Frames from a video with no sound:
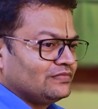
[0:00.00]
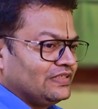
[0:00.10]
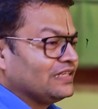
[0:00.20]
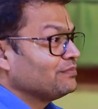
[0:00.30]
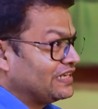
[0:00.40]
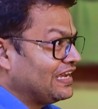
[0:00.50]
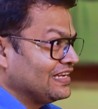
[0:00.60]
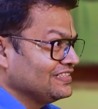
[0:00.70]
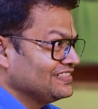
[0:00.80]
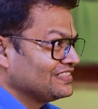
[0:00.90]
like Money
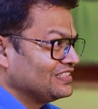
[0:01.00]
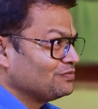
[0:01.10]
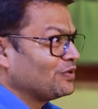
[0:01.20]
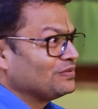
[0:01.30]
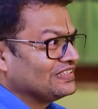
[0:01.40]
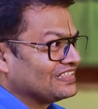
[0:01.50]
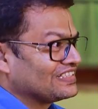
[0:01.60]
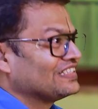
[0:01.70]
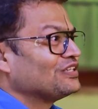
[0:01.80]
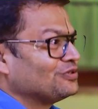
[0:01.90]
Heist, the
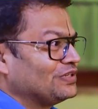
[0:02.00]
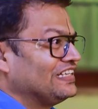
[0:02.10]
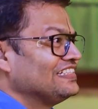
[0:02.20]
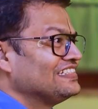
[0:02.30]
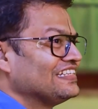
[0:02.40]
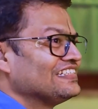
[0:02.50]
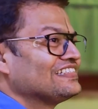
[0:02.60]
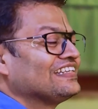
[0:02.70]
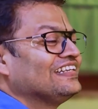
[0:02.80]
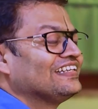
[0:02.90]
popular OTT
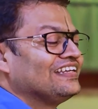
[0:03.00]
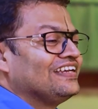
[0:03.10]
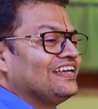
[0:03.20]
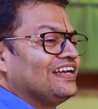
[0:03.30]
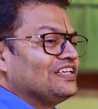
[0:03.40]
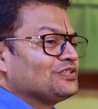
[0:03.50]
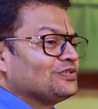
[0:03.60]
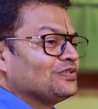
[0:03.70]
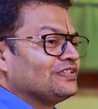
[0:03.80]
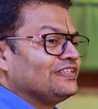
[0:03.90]
series, right?
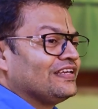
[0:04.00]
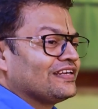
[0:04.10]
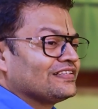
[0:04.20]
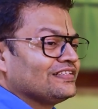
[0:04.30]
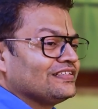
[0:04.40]
So there